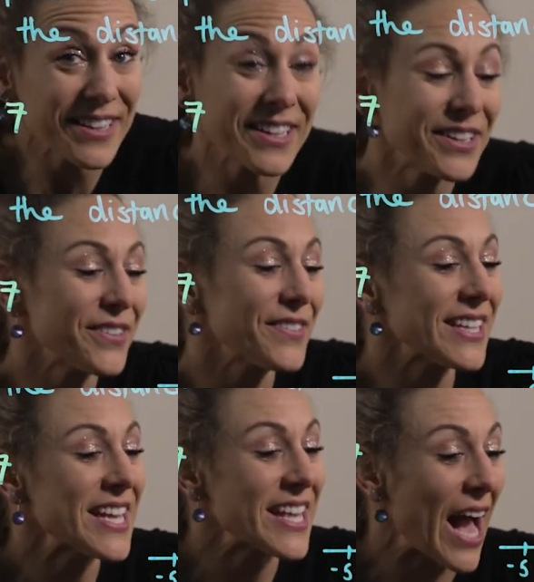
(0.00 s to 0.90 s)

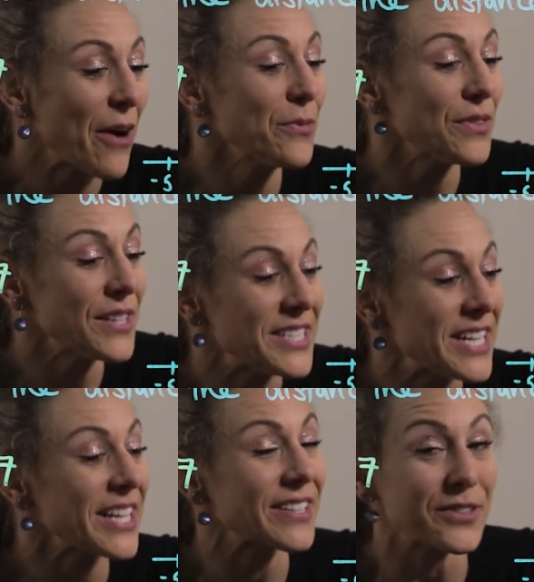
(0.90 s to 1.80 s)
literally count the
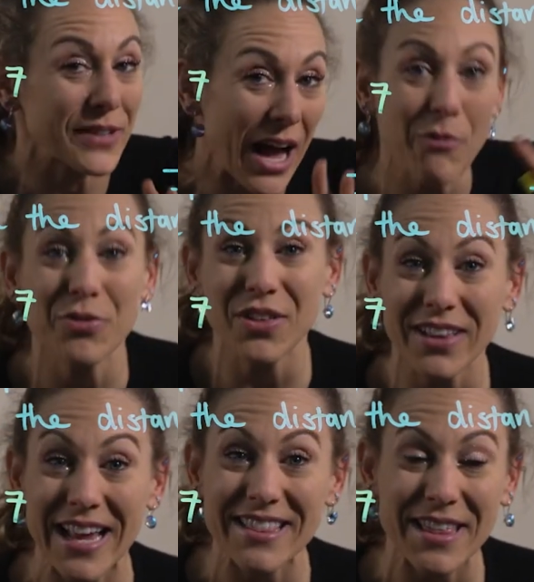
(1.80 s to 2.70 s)
ticks or count the
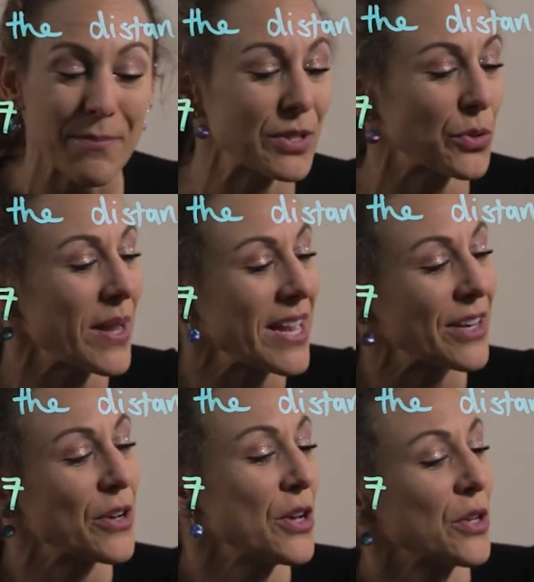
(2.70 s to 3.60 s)
length in
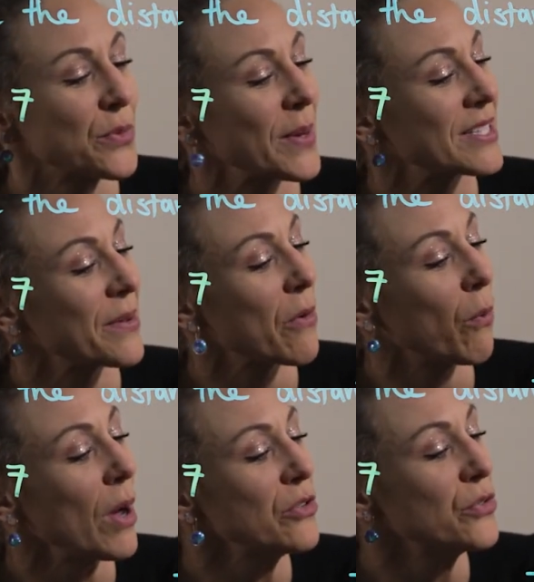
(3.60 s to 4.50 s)
between. So we can see we have
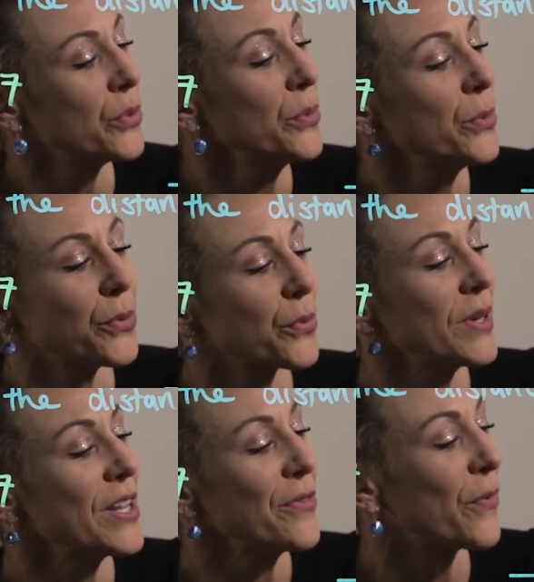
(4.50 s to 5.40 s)
one, two,
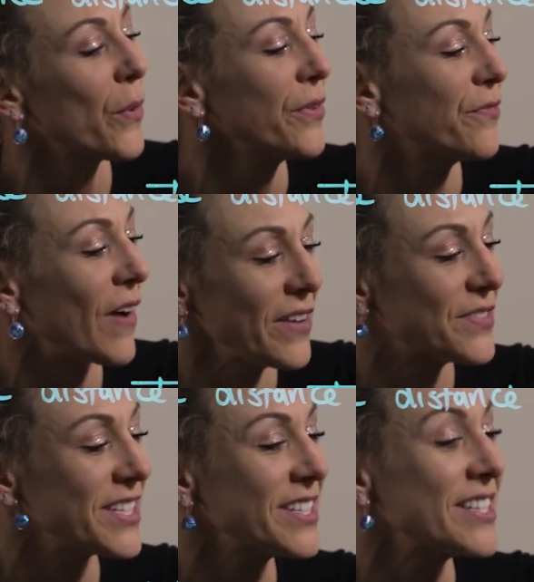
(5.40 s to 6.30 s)
three, four, five,
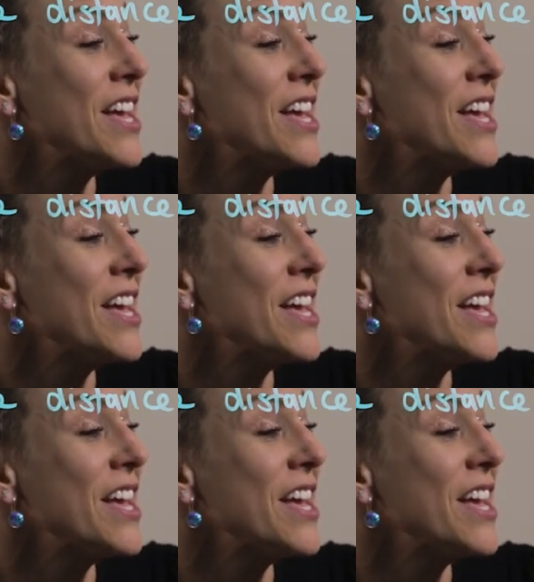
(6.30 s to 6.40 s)
six,